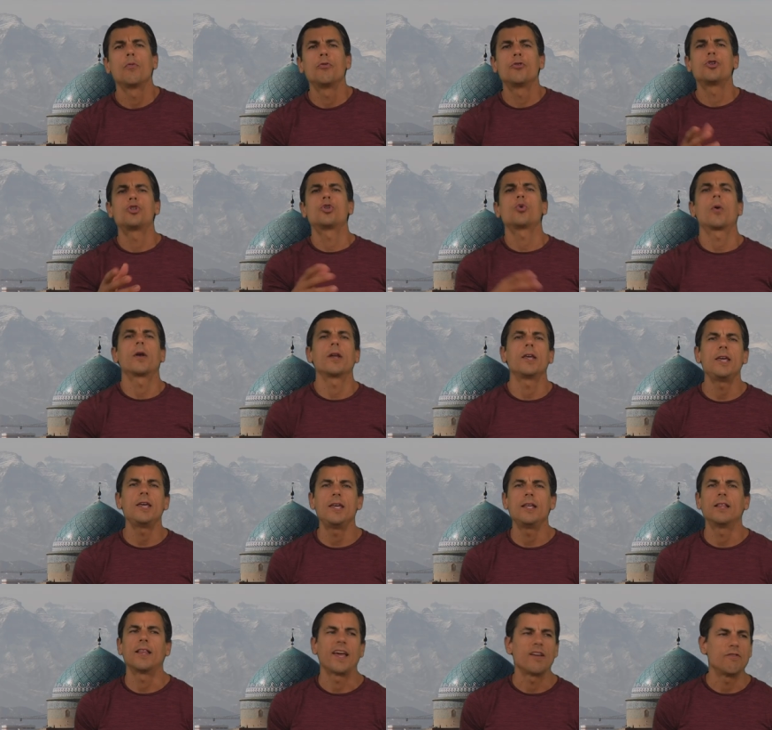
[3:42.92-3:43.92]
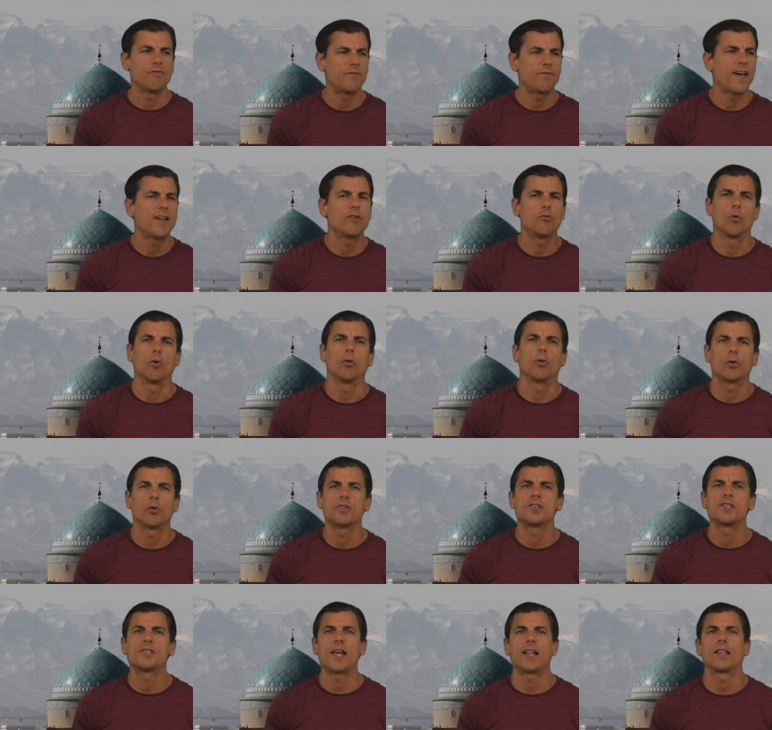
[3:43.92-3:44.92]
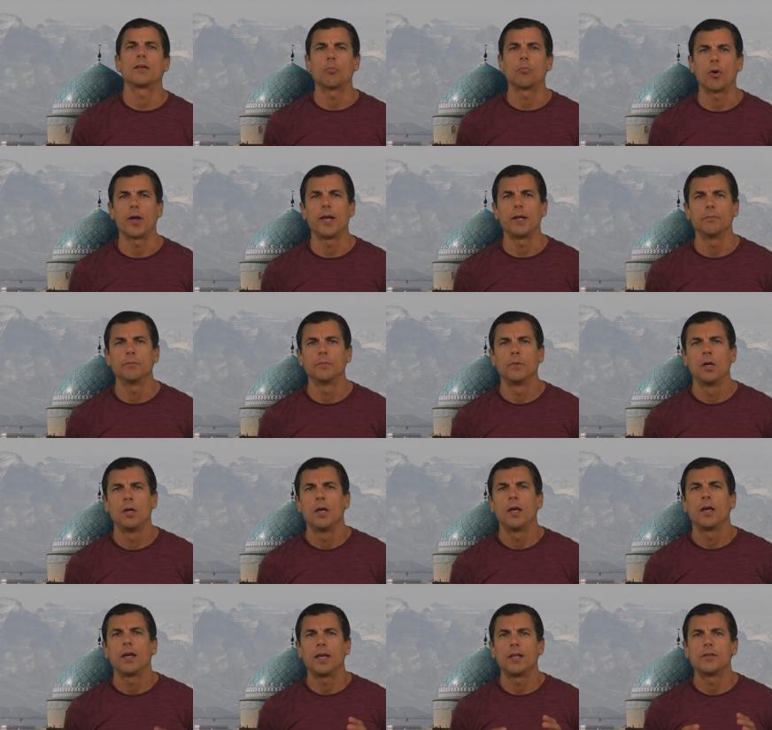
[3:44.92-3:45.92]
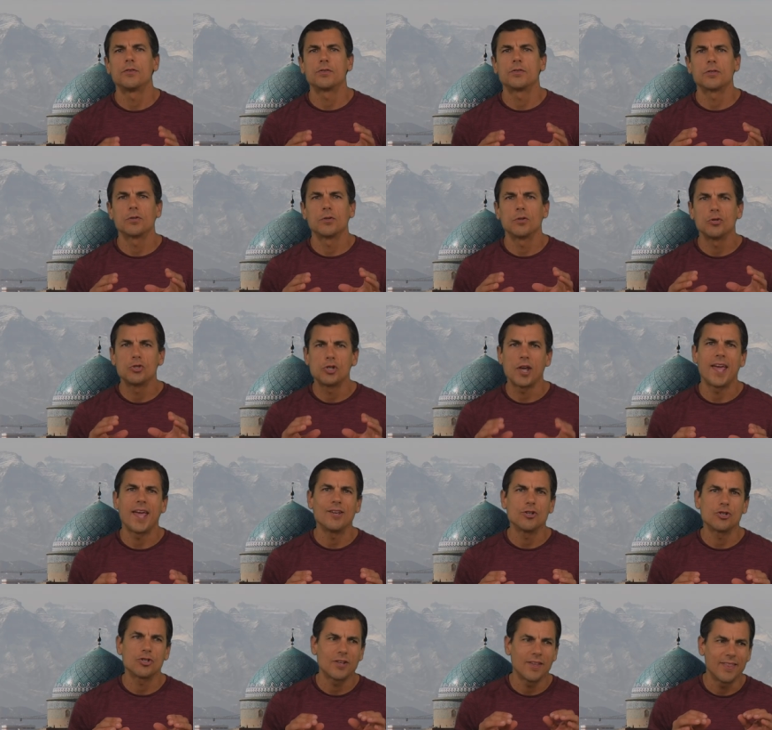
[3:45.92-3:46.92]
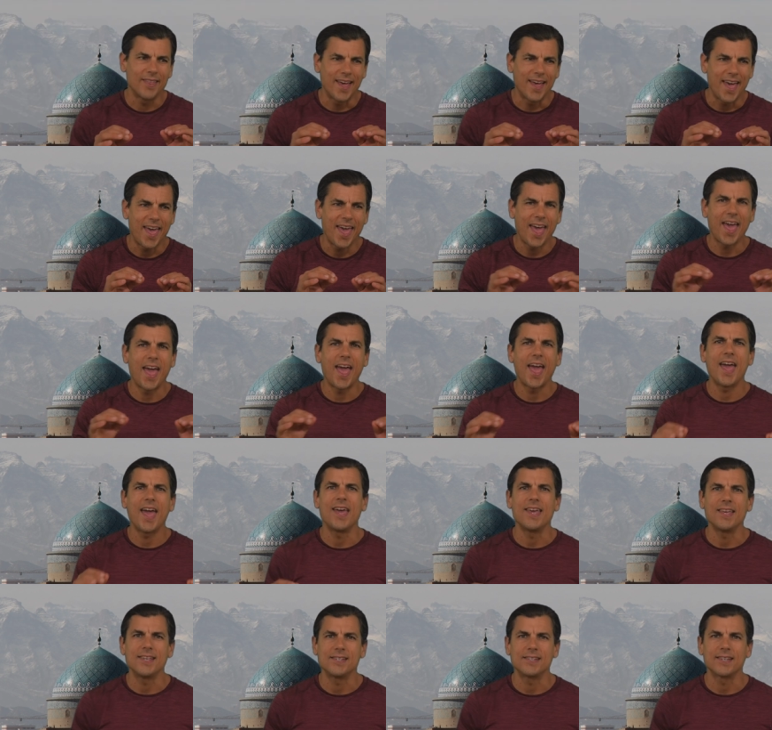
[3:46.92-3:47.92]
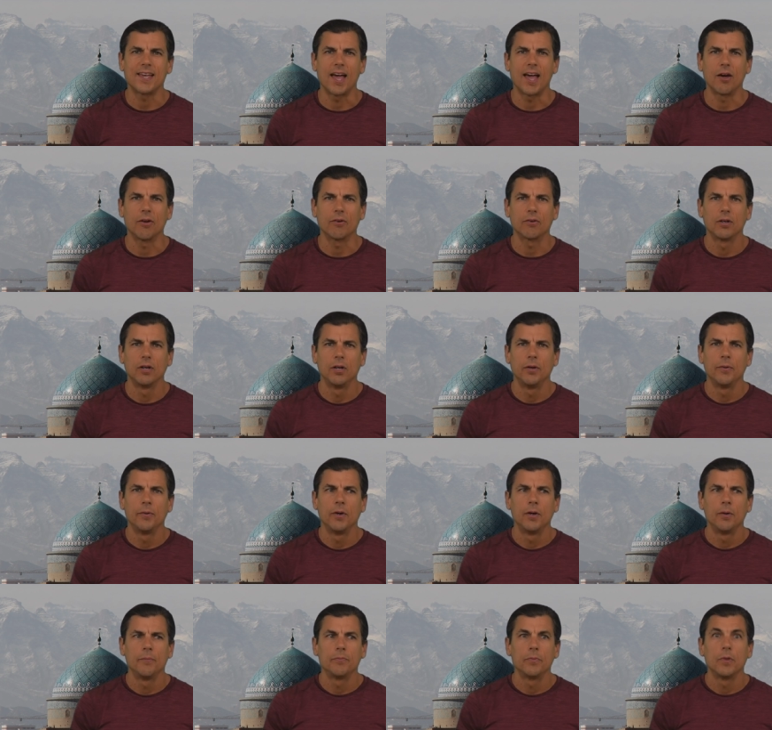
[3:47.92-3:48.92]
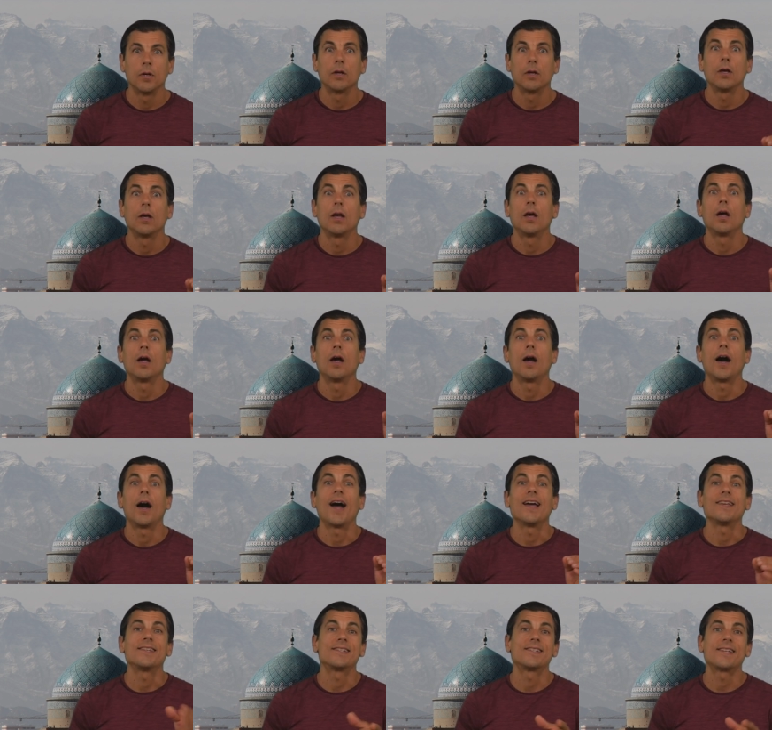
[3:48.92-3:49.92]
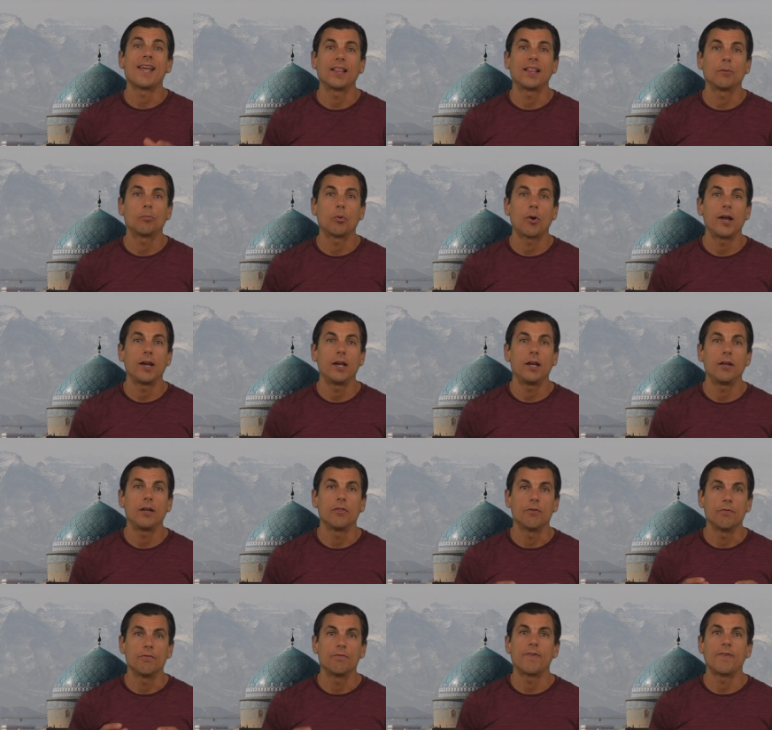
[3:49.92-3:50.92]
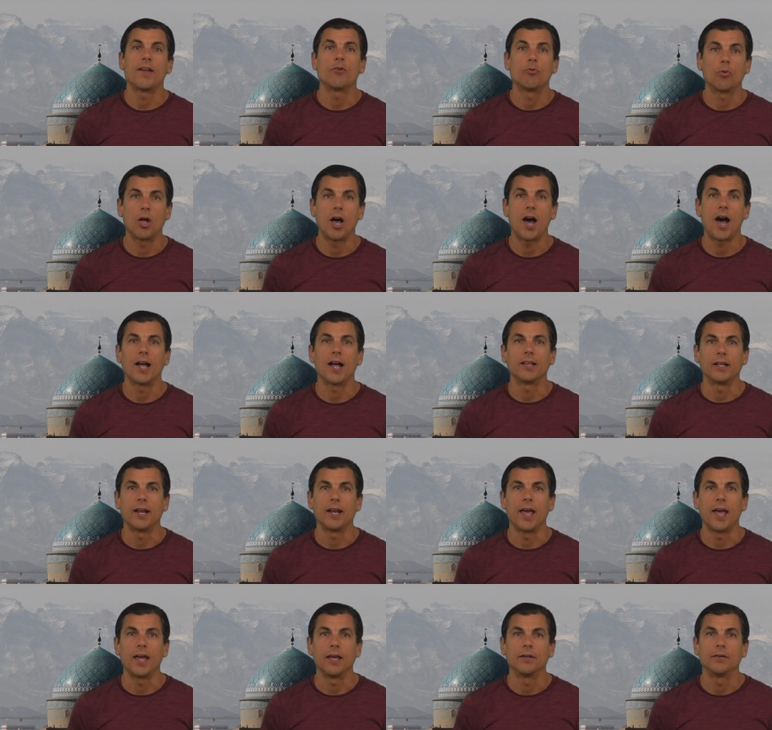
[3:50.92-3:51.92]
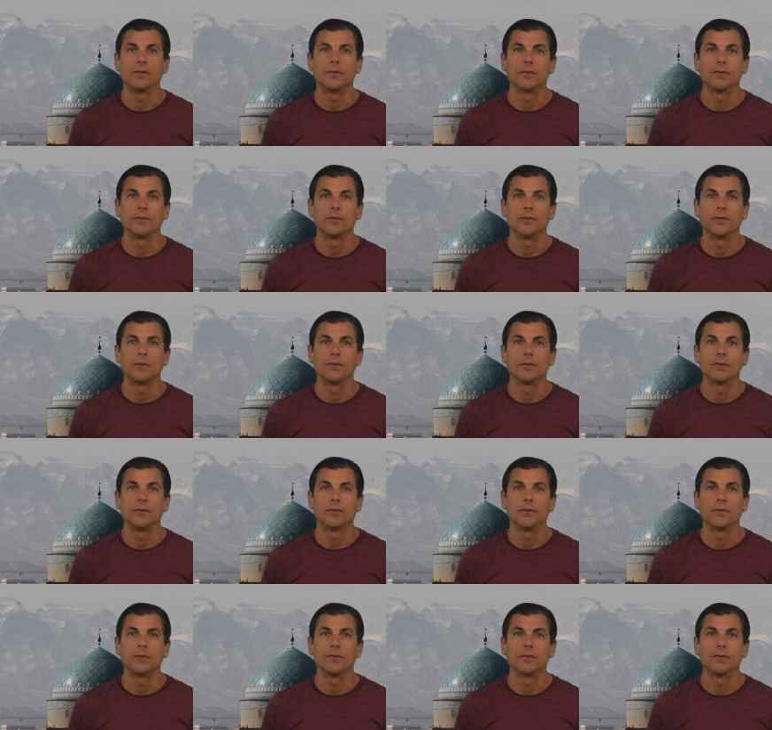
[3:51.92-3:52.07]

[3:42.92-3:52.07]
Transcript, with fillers: The short E, like federal or celebrate, gets changed to the A sound. I celebrated the federal holiday.